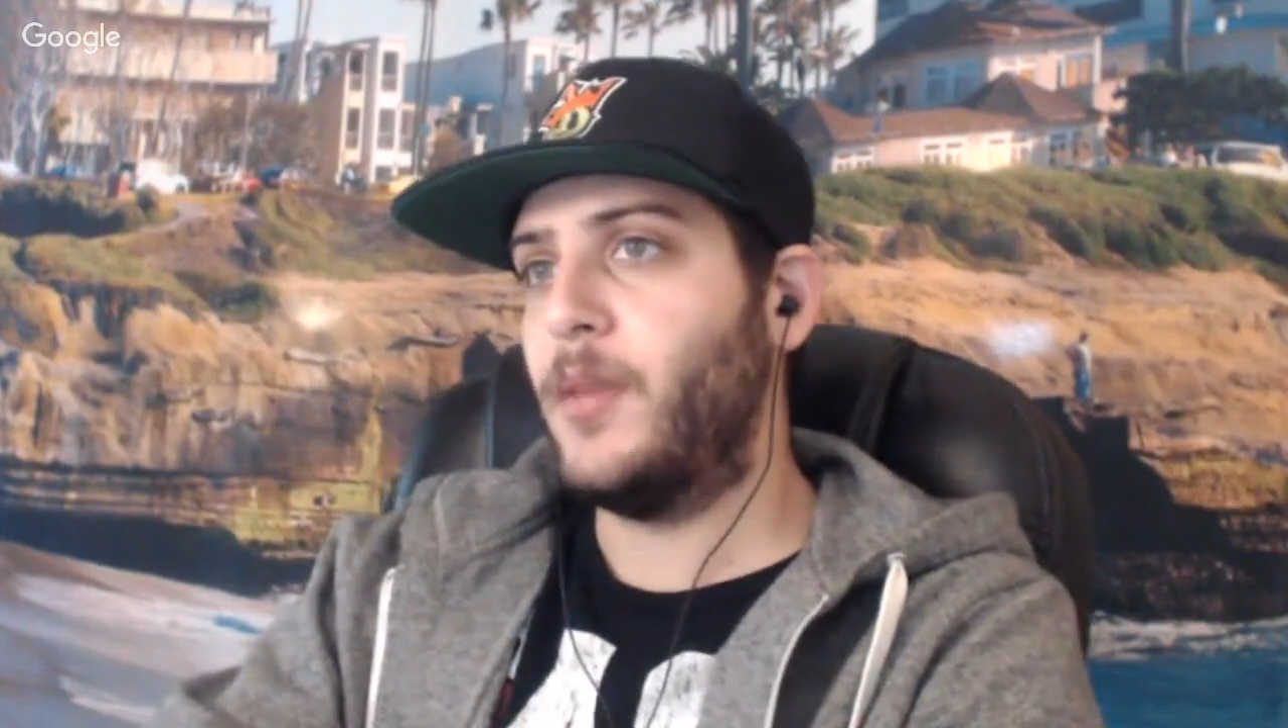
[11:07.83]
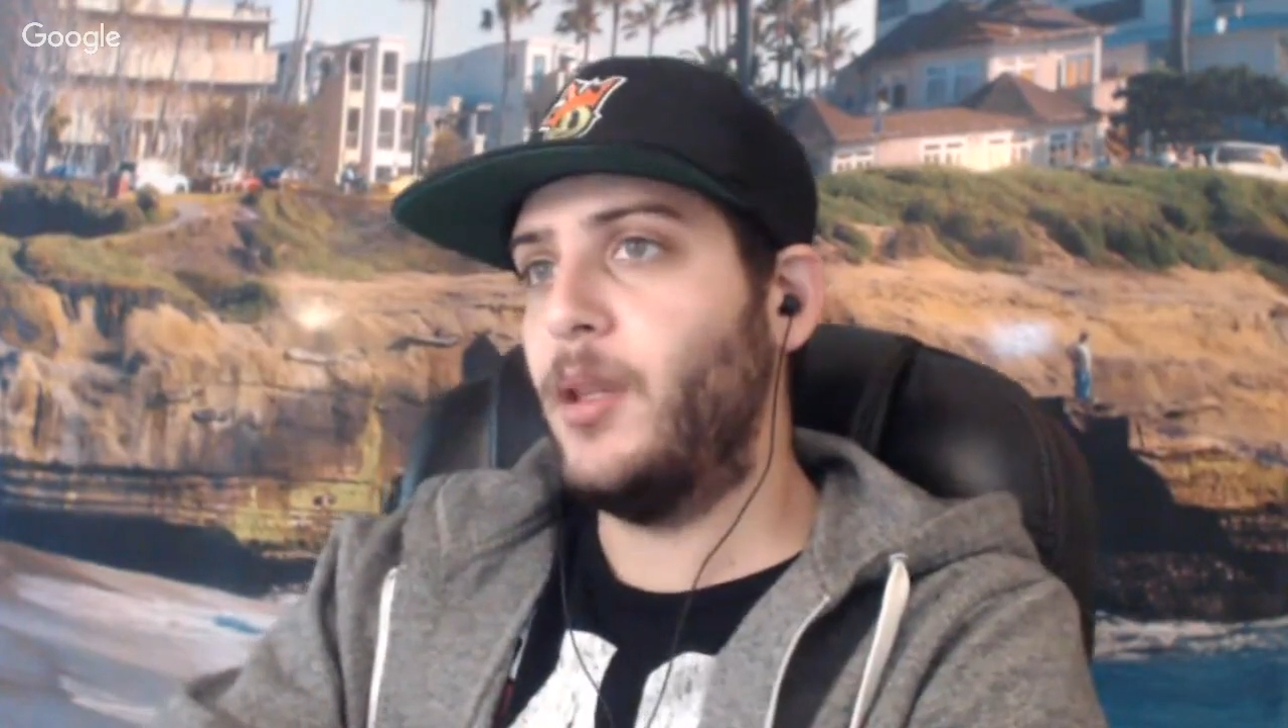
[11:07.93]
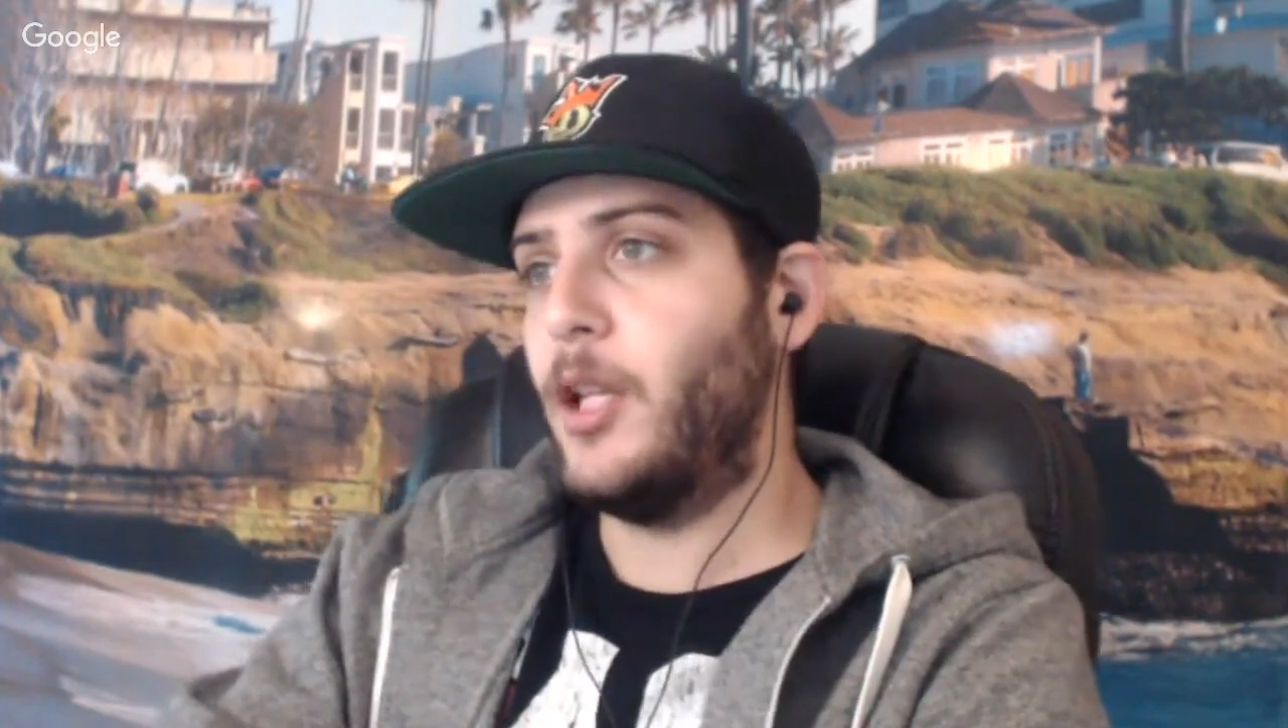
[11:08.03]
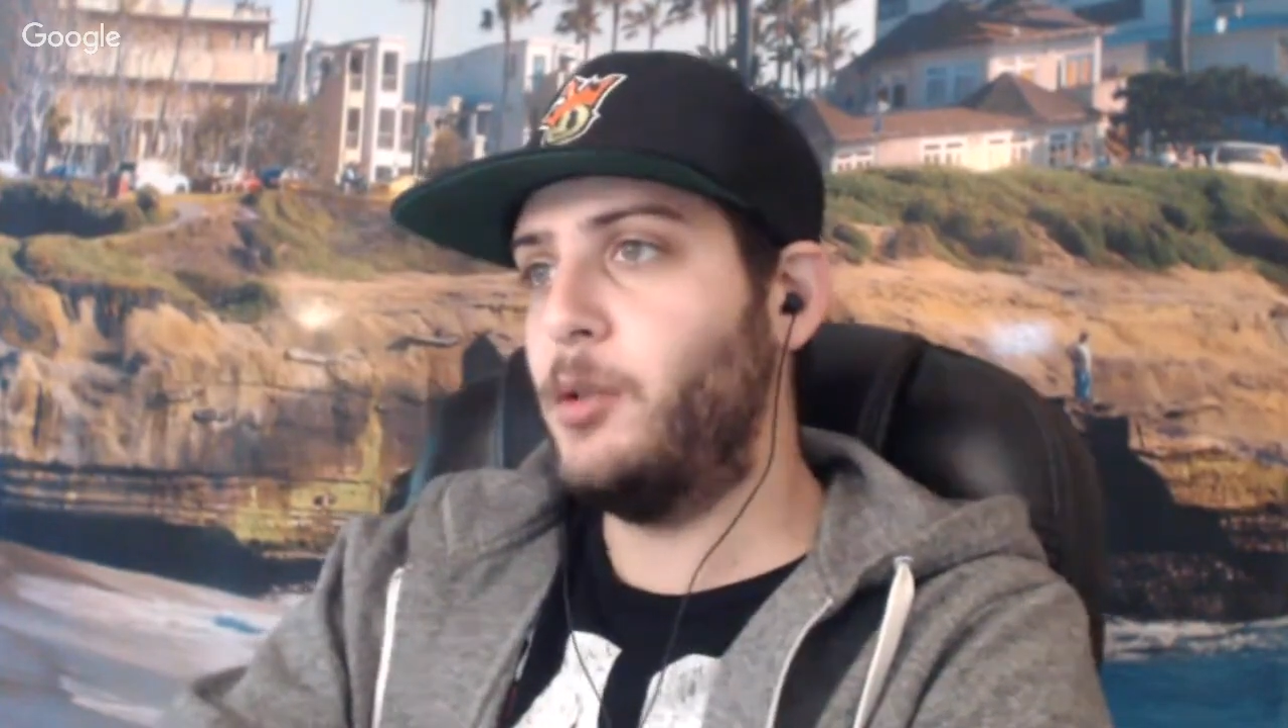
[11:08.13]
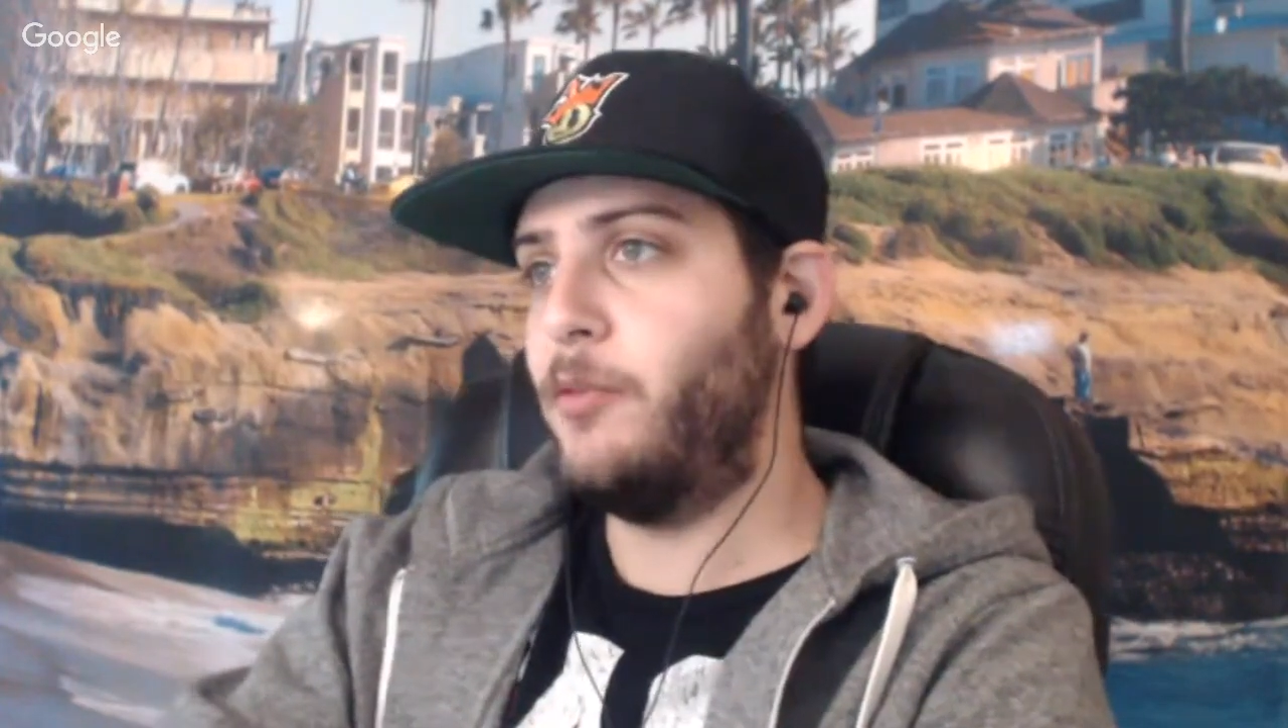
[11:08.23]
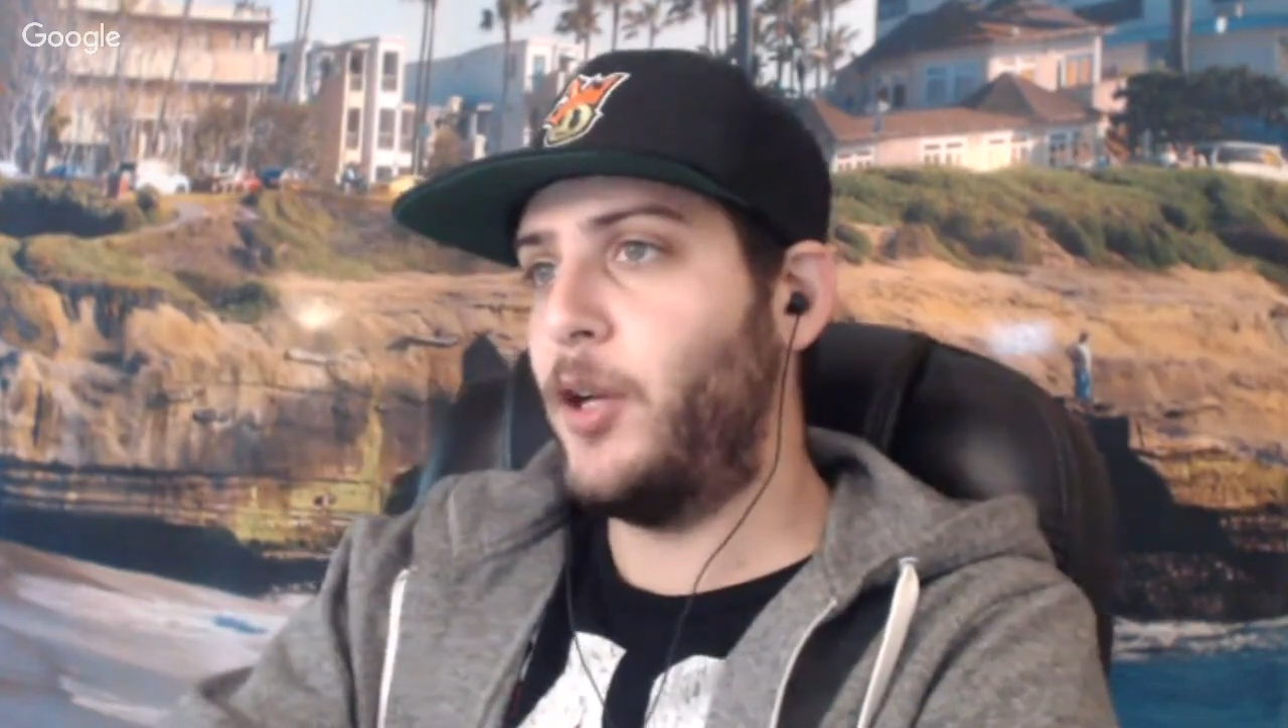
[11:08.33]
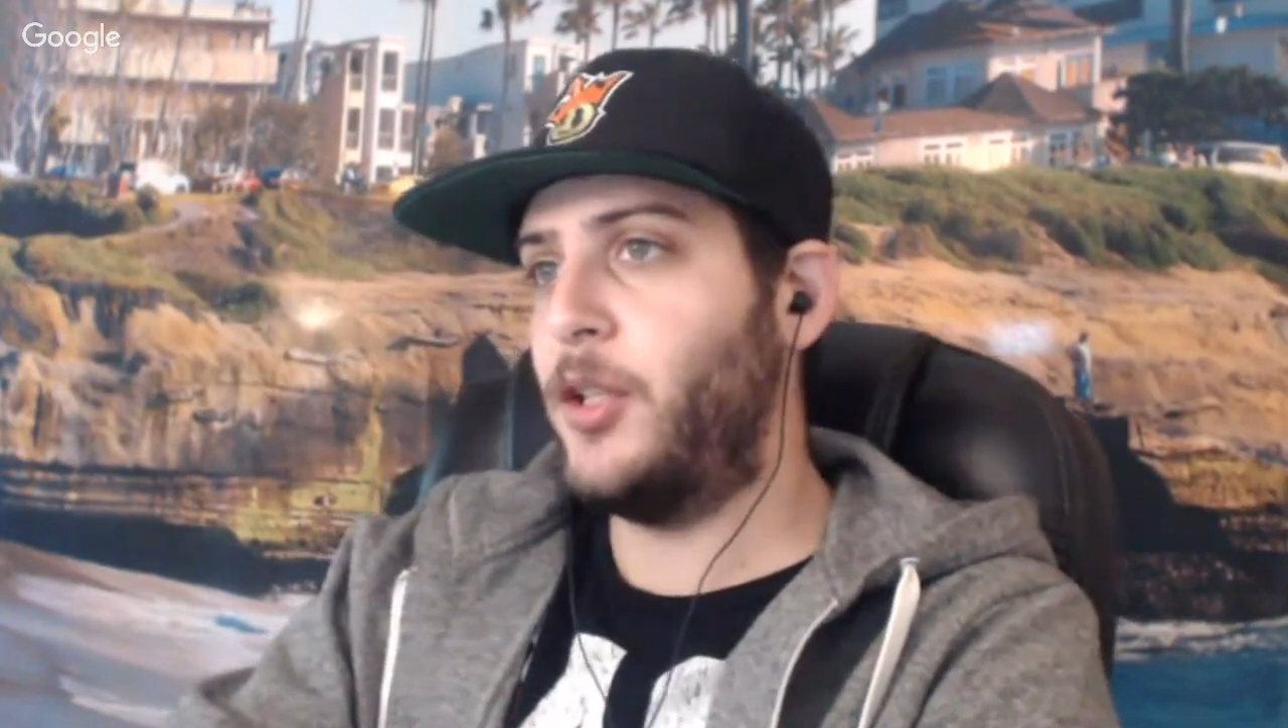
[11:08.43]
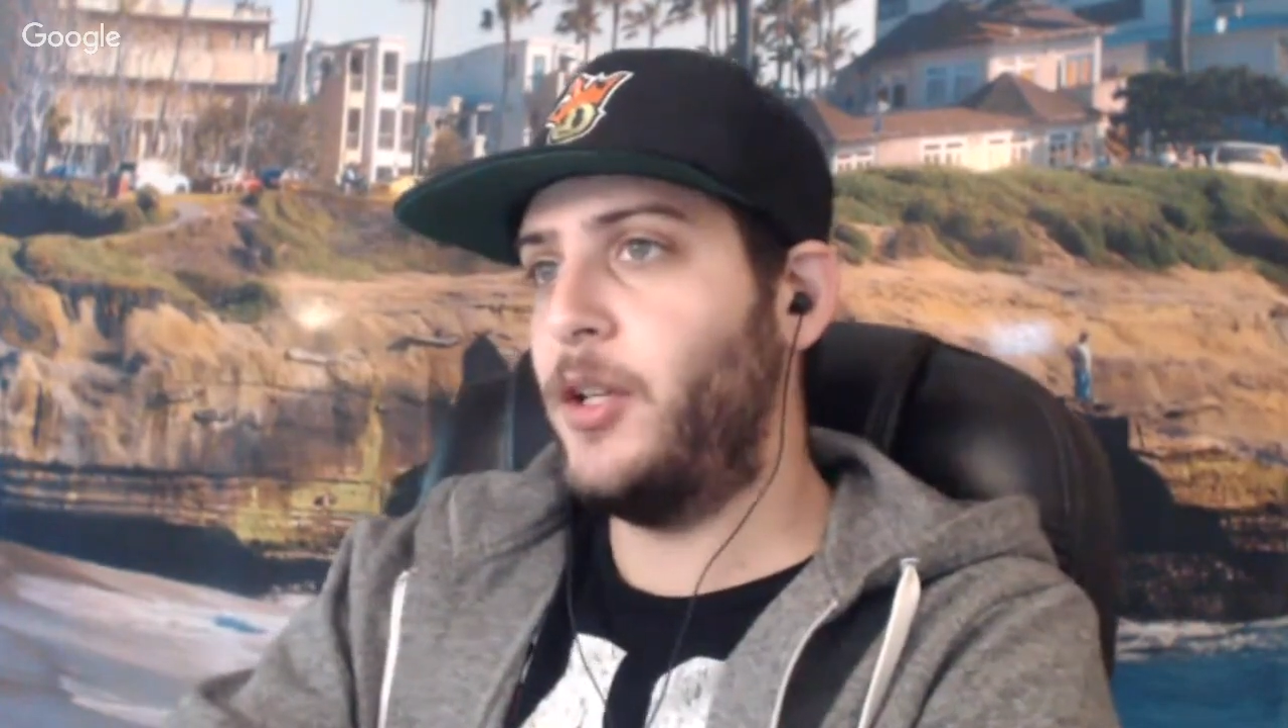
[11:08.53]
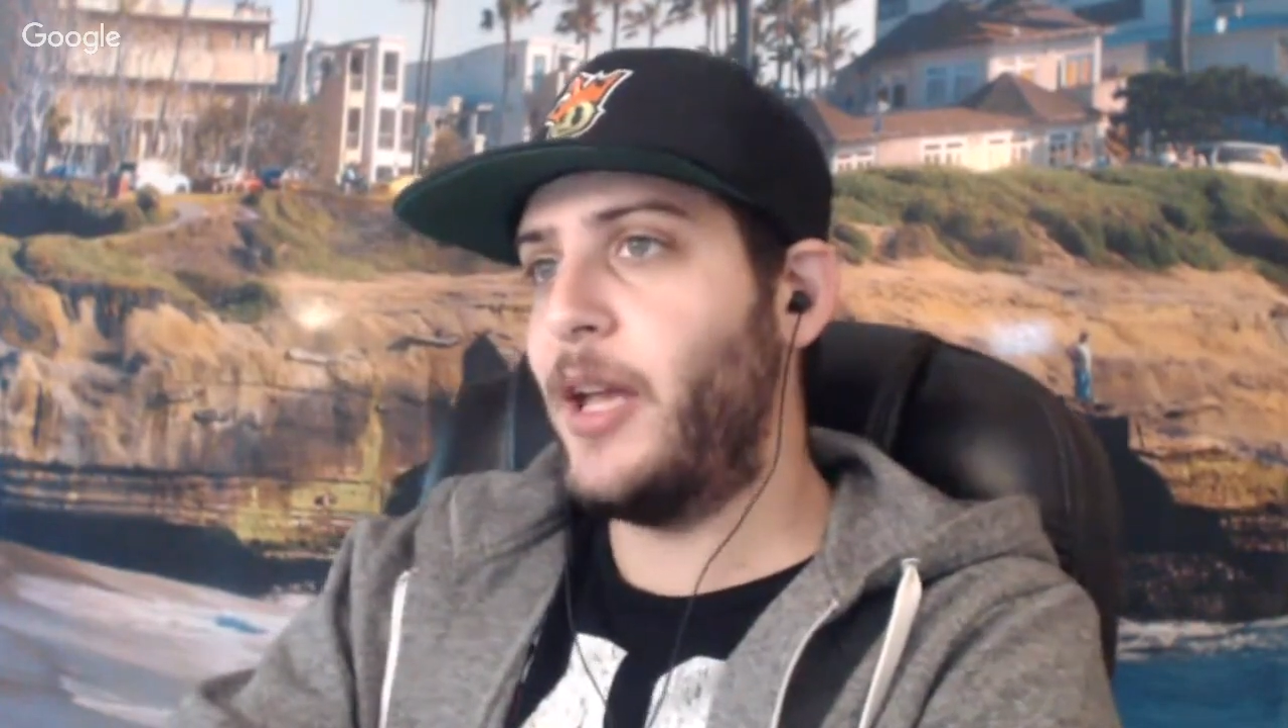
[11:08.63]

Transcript: Let's move on to the